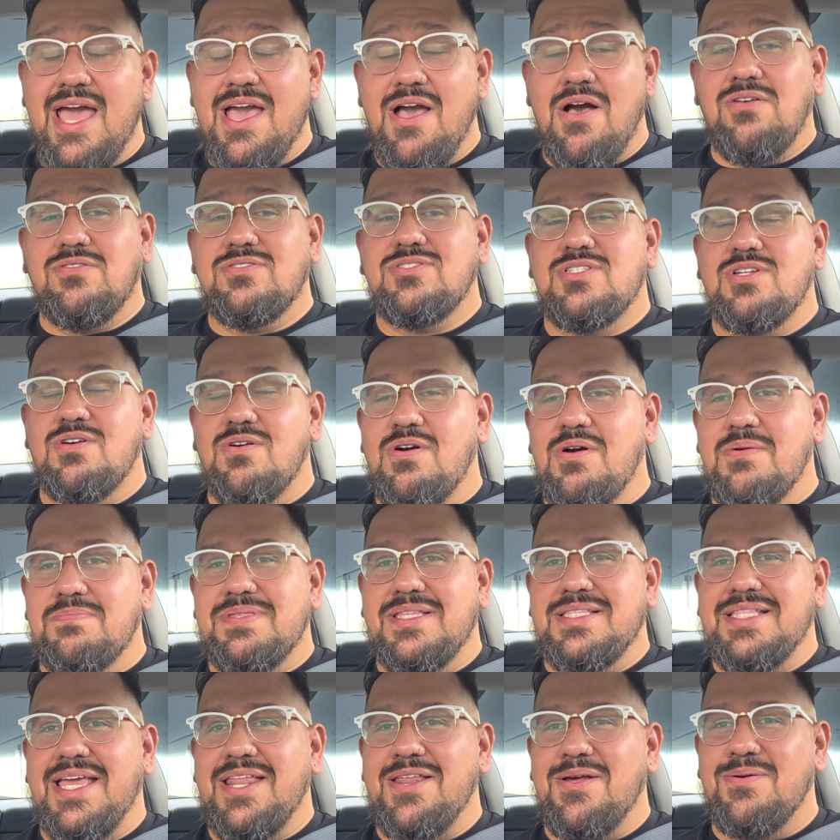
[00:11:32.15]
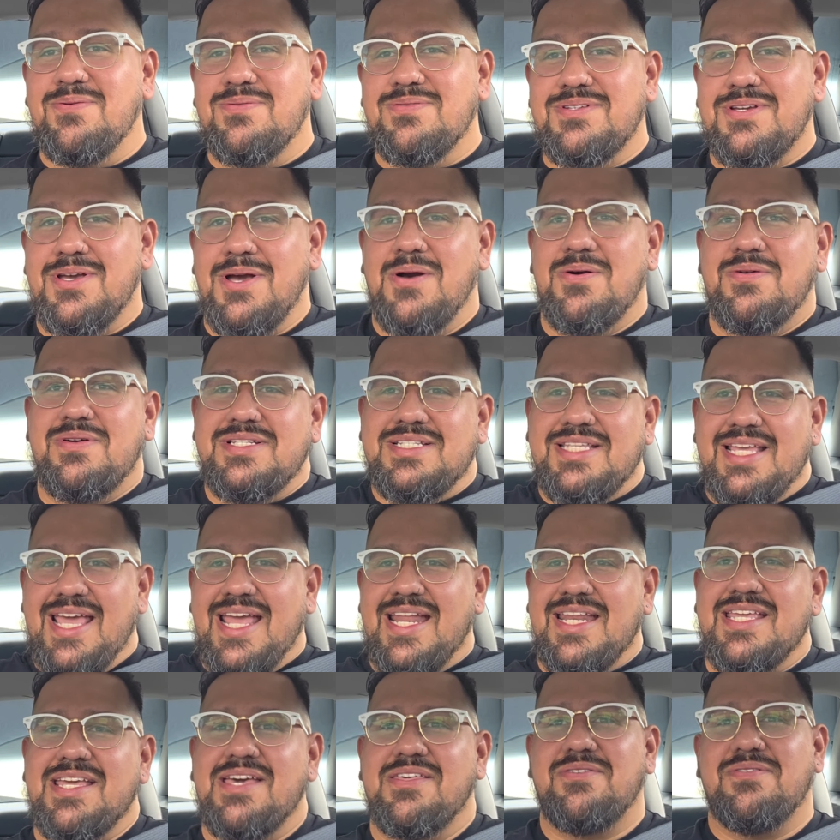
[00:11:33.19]
I also hope that they don't go into
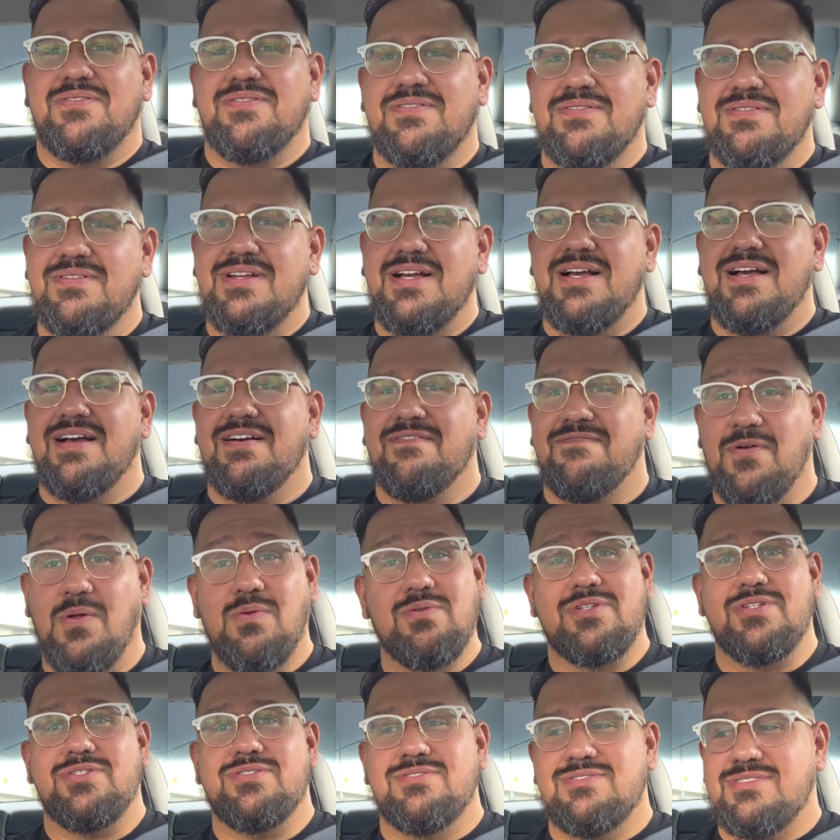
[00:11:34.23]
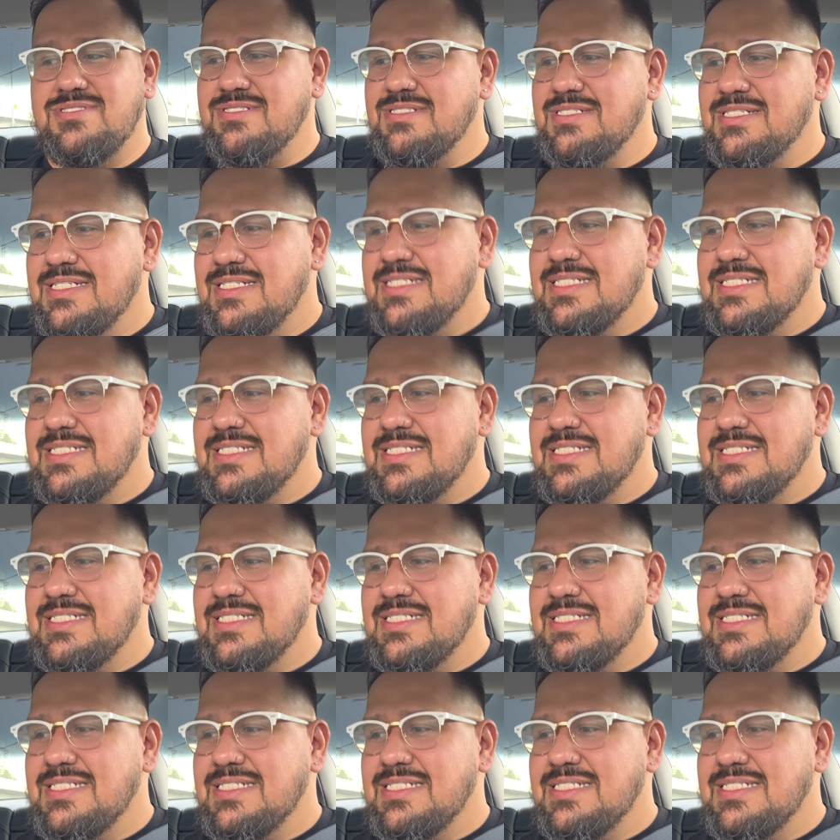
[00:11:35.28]
any other folders.